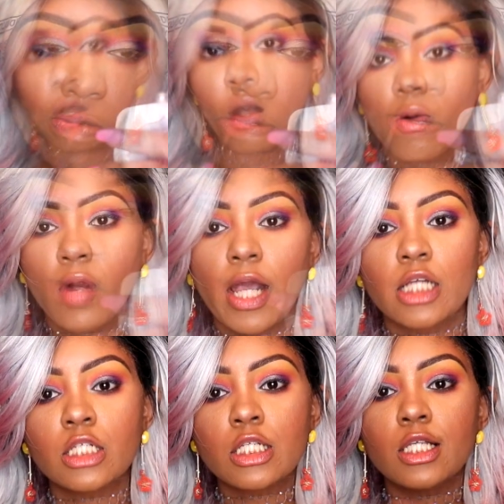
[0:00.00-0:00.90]
All
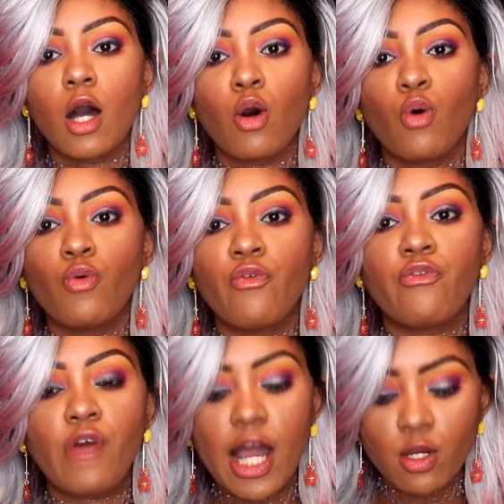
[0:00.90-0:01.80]
right, so
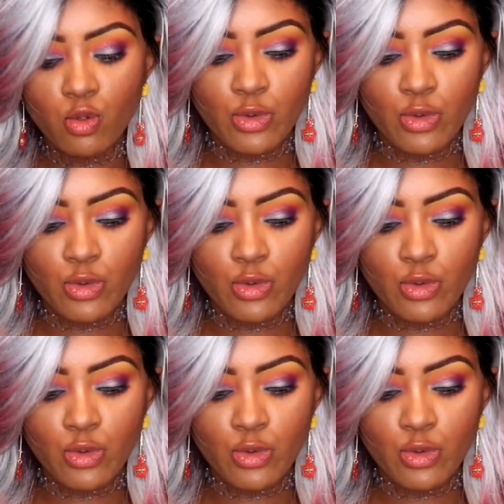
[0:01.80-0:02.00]
final